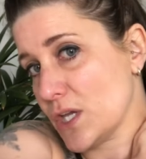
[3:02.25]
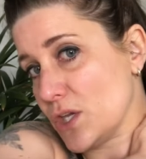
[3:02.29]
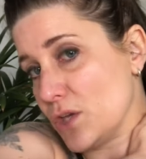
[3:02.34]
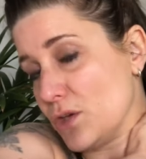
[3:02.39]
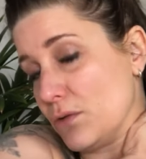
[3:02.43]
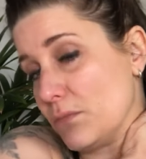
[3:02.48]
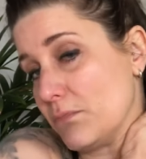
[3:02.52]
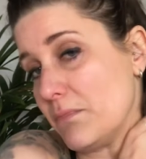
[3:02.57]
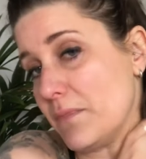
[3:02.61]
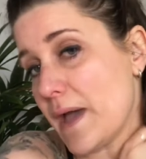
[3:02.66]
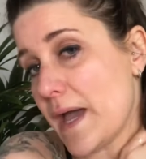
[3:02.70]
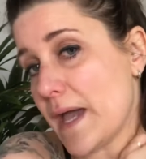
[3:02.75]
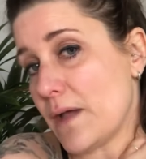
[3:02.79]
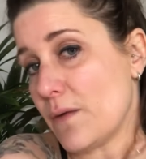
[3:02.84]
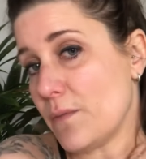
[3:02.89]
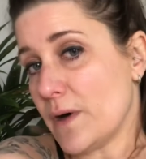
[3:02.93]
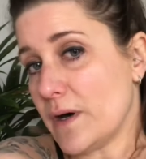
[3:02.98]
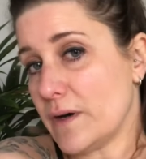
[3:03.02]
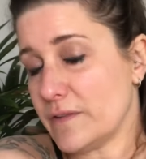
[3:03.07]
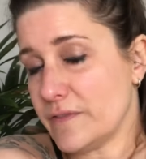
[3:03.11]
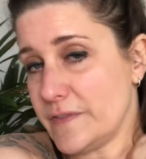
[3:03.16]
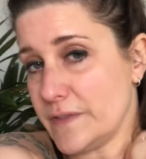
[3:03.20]
you may
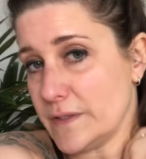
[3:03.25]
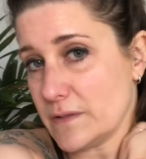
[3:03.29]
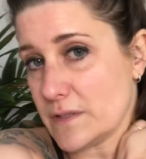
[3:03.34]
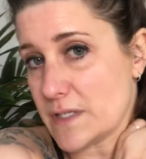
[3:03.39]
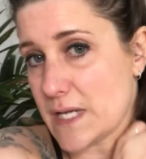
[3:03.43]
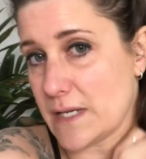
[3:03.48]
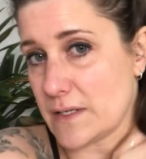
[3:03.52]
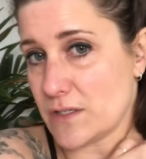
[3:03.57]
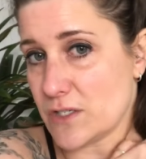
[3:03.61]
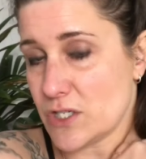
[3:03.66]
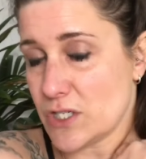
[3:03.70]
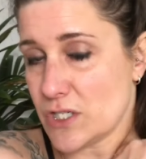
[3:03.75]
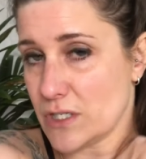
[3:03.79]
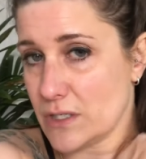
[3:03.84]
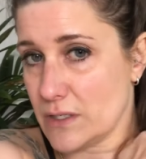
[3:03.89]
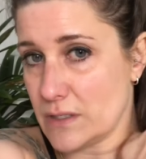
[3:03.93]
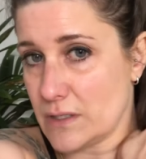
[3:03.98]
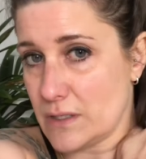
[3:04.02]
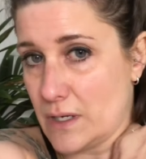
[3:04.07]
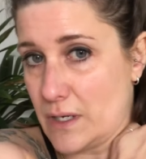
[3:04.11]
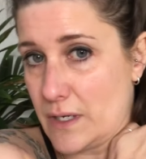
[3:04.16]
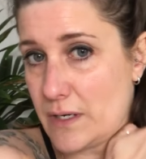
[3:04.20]
well feel
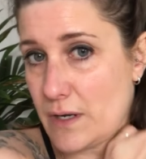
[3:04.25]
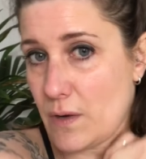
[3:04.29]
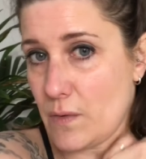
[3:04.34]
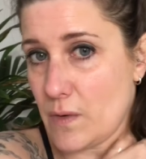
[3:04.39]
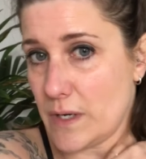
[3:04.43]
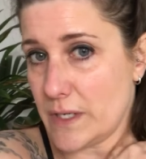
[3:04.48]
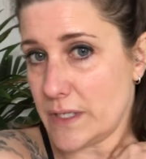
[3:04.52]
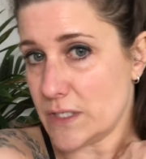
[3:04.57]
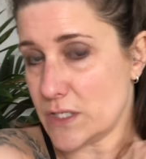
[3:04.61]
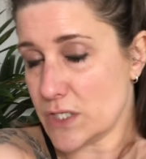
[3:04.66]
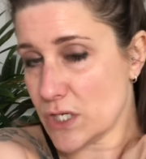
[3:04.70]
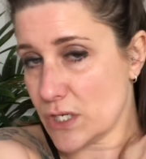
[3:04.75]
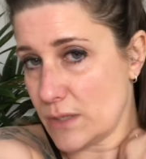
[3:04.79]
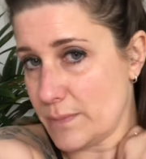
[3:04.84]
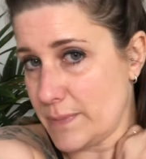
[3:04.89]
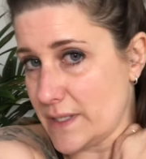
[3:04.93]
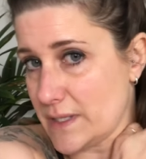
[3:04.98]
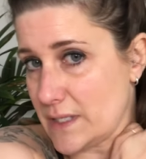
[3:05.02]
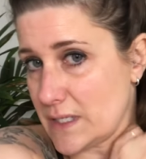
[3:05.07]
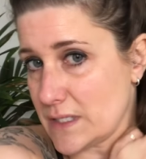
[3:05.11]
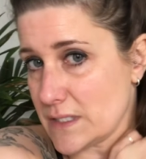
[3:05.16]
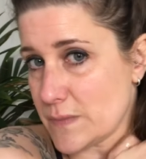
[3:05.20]
tension. I know I do,
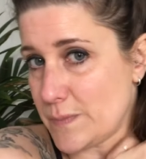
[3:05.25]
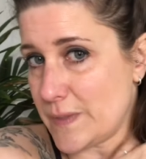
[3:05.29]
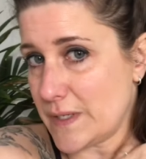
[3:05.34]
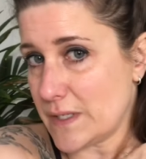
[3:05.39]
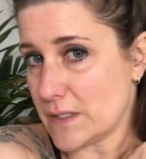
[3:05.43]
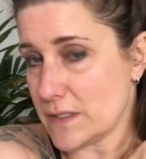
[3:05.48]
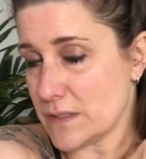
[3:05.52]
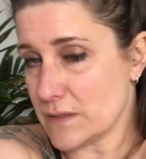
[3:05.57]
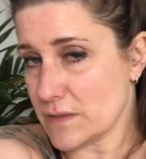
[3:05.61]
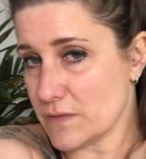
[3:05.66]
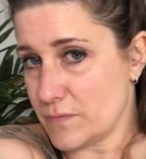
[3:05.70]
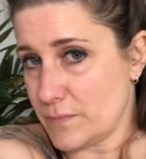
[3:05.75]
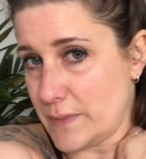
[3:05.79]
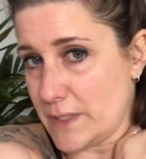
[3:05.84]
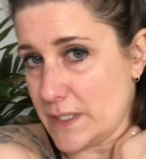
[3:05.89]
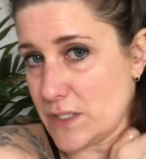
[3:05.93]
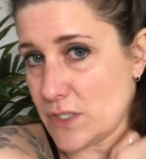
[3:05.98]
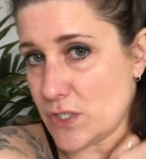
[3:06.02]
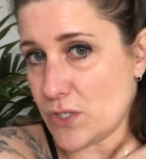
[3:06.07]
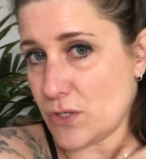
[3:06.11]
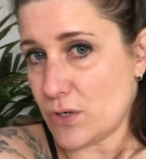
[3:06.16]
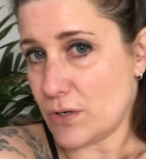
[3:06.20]
but that's because of
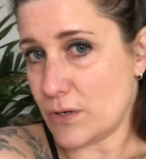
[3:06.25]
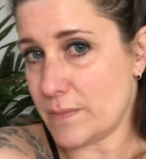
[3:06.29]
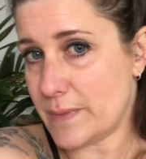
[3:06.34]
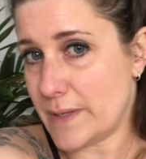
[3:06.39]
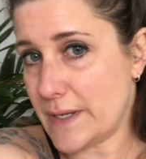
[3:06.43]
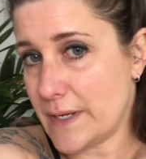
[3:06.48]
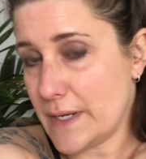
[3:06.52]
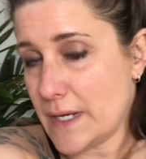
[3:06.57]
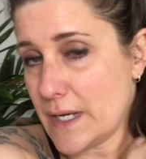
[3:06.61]
my job.